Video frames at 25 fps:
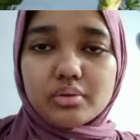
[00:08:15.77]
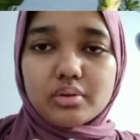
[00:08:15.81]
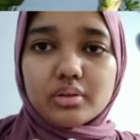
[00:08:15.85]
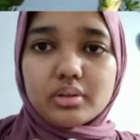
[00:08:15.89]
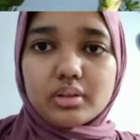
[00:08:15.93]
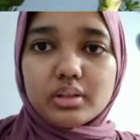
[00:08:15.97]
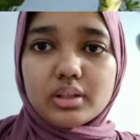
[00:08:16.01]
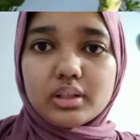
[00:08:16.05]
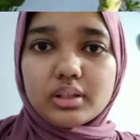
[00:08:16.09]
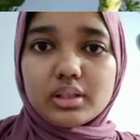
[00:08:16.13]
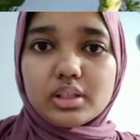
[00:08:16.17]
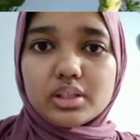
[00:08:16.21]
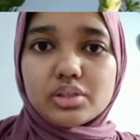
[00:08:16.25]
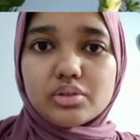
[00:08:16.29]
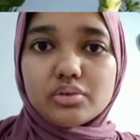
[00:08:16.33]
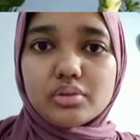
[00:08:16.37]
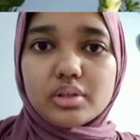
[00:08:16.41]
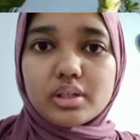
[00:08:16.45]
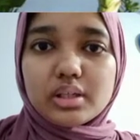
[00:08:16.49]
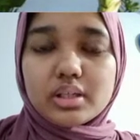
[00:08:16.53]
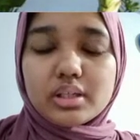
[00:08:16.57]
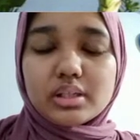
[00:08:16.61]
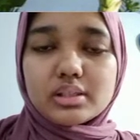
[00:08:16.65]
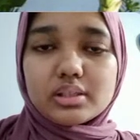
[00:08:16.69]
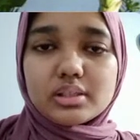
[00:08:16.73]
The tissue
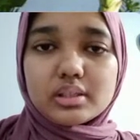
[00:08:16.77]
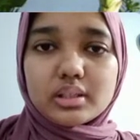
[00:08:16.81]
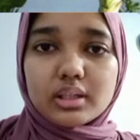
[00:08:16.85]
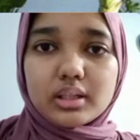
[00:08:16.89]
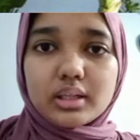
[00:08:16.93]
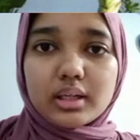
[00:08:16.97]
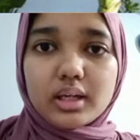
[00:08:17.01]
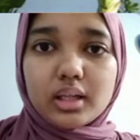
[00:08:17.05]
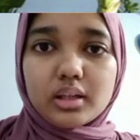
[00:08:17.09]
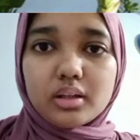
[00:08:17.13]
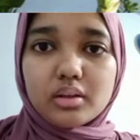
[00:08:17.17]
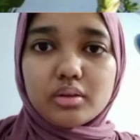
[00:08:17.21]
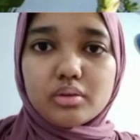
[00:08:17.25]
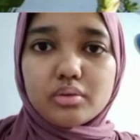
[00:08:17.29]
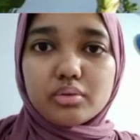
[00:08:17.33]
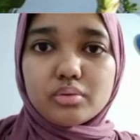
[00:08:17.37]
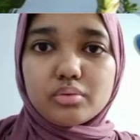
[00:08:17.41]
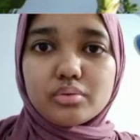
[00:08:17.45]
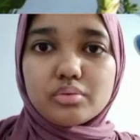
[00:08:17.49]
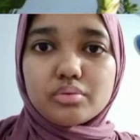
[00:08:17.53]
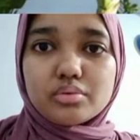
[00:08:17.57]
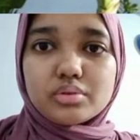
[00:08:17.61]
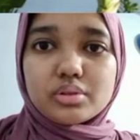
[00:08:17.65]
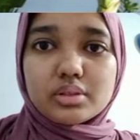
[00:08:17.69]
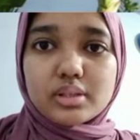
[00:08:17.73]
is cut
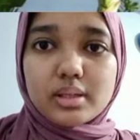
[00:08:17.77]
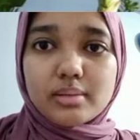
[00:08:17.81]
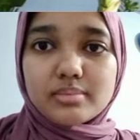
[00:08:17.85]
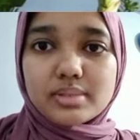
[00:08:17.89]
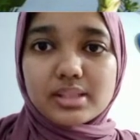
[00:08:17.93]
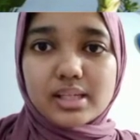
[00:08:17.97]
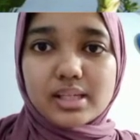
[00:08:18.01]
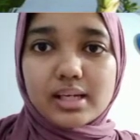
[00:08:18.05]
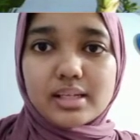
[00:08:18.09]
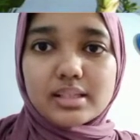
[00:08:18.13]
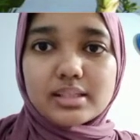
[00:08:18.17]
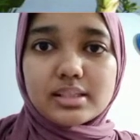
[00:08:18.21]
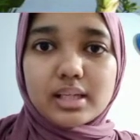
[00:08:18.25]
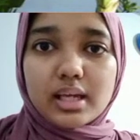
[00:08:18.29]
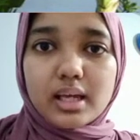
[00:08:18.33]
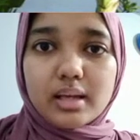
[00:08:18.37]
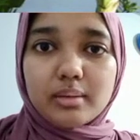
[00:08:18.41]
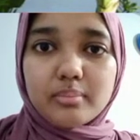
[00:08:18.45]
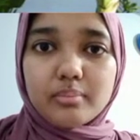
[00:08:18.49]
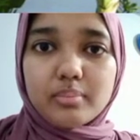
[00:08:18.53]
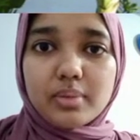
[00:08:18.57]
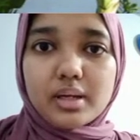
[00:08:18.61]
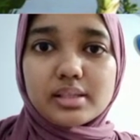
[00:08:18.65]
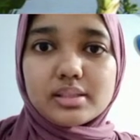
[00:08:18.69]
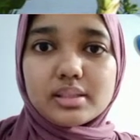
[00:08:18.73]
to same size
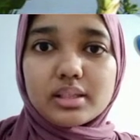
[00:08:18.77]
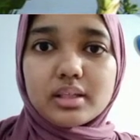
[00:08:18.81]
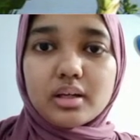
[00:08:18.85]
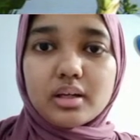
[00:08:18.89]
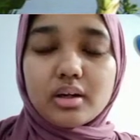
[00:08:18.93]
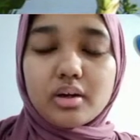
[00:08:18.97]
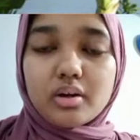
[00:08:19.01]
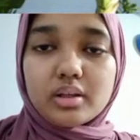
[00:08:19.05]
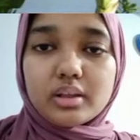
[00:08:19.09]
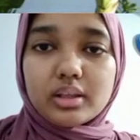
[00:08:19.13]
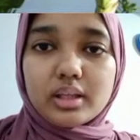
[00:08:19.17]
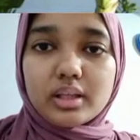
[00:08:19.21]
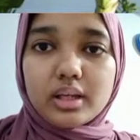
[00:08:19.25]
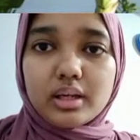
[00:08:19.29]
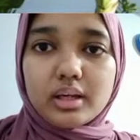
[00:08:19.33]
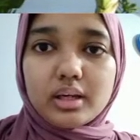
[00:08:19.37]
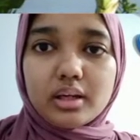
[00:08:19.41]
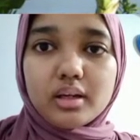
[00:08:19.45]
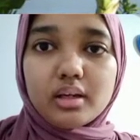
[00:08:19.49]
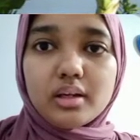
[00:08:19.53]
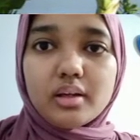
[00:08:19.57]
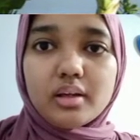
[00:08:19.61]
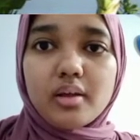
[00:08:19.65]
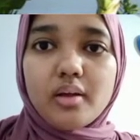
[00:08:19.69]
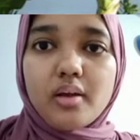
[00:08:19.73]
and placed in a
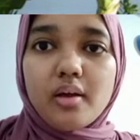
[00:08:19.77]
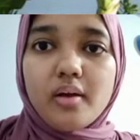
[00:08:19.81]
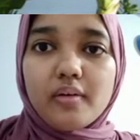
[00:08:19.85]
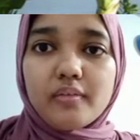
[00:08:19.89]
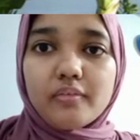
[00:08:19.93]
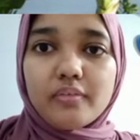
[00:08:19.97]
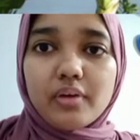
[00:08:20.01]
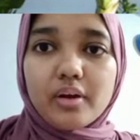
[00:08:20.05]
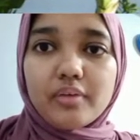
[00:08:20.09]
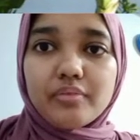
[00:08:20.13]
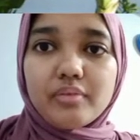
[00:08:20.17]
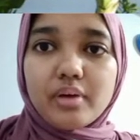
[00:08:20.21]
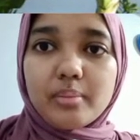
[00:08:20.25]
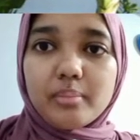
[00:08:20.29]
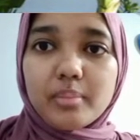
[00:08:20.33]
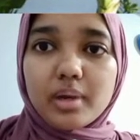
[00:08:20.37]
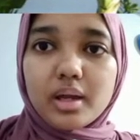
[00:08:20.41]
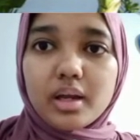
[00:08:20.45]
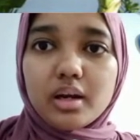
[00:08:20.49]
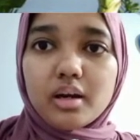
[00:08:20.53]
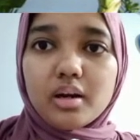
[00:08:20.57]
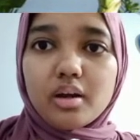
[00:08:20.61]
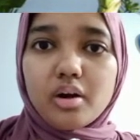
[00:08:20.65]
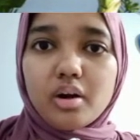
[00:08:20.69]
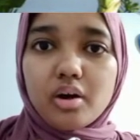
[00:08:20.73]
container. 5
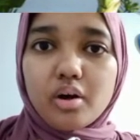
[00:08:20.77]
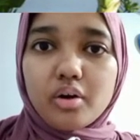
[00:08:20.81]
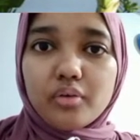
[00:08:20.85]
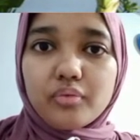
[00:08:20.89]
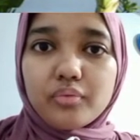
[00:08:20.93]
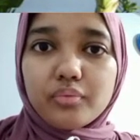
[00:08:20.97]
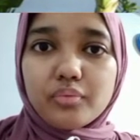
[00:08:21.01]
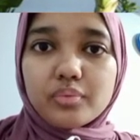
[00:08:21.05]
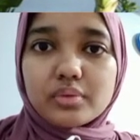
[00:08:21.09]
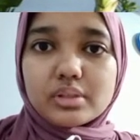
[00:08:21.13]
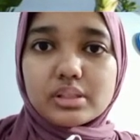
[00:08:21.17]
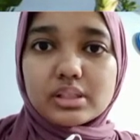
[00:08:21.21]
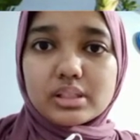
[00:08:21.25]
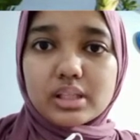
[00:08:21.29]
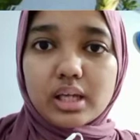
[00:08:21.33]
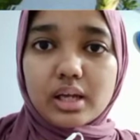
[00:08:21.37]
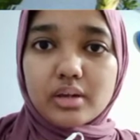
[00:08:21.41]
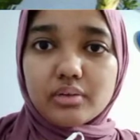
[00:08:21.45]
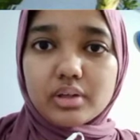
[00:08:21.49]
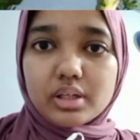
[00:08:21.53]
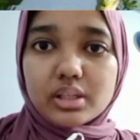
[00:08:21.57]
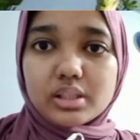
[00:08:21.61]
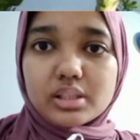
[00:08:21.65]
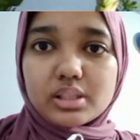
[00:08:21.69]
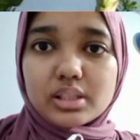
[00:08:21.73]
ml of
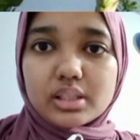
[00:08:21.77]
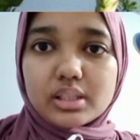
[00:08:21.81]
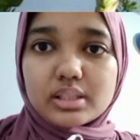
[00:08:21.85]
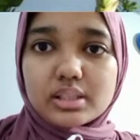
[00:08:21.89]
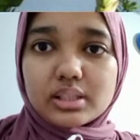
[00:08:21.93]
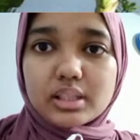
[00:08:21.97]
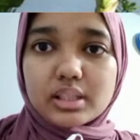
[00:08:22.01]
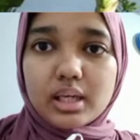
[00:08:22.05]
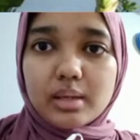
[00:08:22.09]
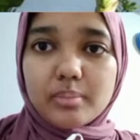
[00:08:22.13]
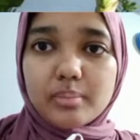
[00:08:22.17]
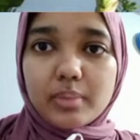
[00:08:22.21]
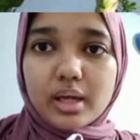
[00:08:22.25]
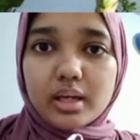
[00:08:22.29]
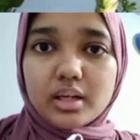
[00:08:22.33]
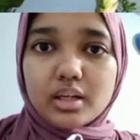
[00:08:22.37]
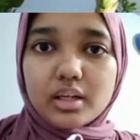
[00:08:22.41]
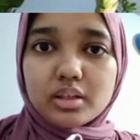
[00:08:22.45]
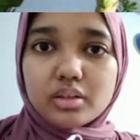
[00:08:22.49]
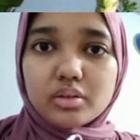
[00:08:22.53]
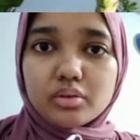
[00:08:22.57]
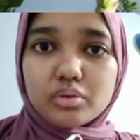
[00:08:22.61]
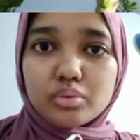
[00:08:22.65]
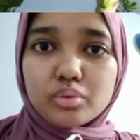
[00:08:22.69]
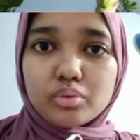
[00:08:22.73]
syringe is kept added
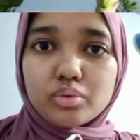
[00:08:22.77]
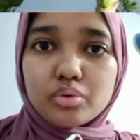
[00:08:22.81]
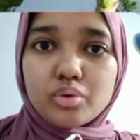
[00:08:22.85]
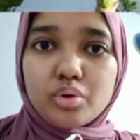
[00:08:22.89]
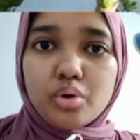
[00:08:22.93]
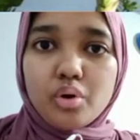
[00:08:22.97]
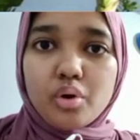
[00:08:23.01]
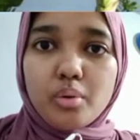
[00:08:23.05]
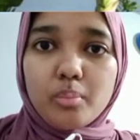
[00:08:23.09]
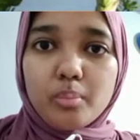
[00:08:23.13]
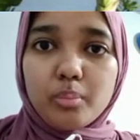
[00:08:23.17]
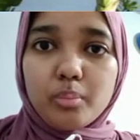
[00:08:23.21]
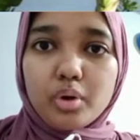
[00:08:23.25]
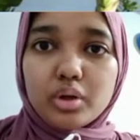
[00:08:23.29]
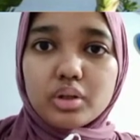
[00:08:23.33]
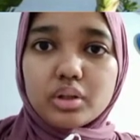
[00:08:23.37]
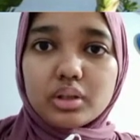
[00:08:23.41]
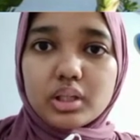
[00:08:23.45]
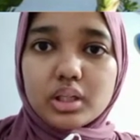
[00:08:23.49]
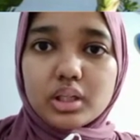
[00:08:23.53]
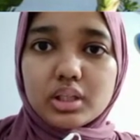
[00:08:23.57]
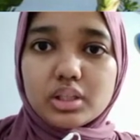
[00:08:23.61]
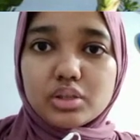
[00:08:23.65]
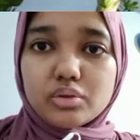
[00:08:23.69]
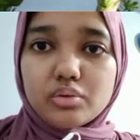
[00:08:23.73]
to both
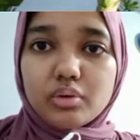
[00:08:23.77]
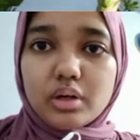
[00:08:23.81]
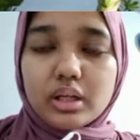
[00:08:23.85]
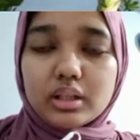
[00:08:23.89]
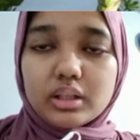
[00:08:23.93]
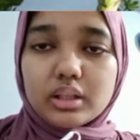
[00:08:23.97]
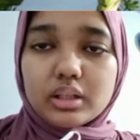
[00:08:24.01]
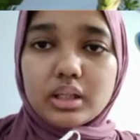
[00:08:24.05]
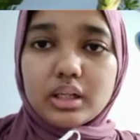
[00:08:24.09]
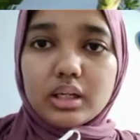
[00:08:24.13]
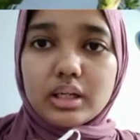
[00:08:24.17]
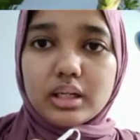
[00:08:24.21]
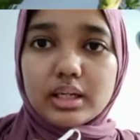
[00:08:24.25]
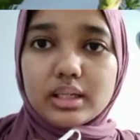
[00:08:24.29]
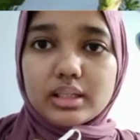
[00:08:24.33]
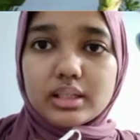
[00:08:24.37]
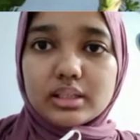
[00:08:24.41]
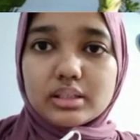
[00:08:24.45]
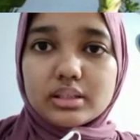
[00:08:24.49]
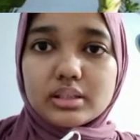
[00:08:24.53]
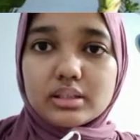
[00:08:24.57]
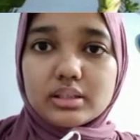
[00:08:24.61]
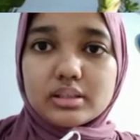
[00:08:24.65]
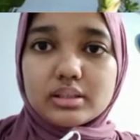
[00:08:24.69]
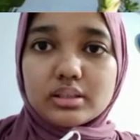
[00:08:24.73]
tissue until it
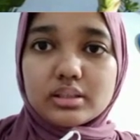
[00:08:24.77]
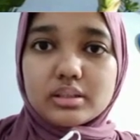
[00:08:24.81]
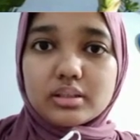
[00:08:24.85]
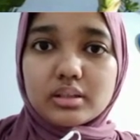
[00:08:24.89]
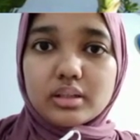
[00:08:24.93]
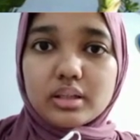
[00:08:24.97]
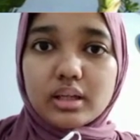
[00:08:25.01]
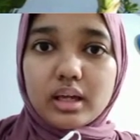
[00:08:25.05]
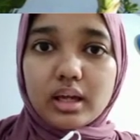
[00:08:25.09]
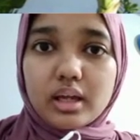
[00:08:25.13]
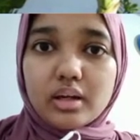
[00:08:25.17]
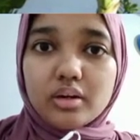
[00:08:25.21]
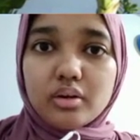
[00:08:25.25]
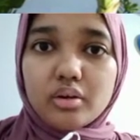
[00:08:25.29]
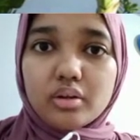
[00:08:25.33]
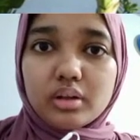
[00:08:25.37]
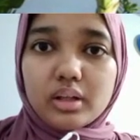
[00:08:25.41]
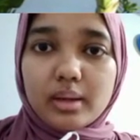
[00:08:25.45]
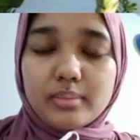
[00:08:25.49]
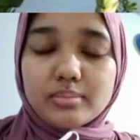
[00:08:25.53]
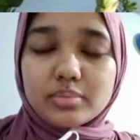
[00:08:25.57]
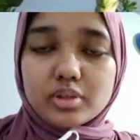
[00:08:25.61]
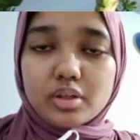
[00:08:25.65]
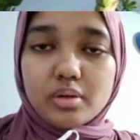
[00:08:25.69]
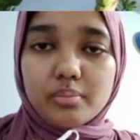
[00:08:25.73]
cannot
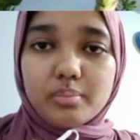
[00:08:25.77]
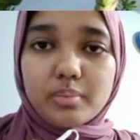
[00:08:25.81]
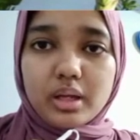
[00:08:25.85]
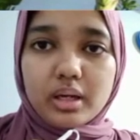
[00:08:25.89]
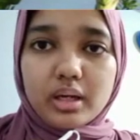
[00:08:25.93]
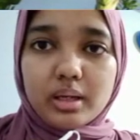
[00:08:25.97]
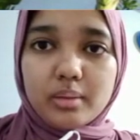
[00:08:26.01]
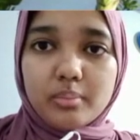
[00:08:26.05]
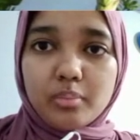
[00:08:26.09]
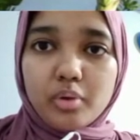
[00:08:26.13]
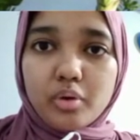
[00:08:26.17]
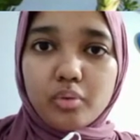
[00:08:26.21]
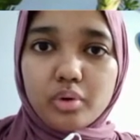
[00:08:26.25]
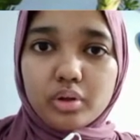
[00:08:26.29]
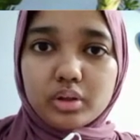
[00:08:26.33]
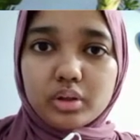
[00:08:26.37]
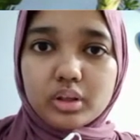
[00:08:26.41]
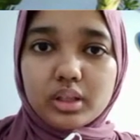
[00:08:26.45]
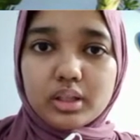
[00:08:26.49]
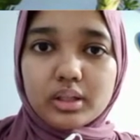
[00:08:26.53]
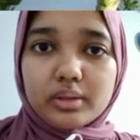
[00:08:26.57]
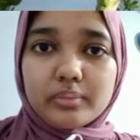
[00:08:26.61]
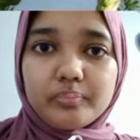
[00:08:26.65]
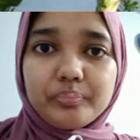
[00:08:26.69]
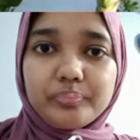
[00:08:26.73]
absorb any more
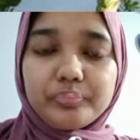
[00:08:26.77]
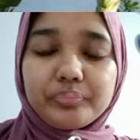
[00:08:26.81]
water.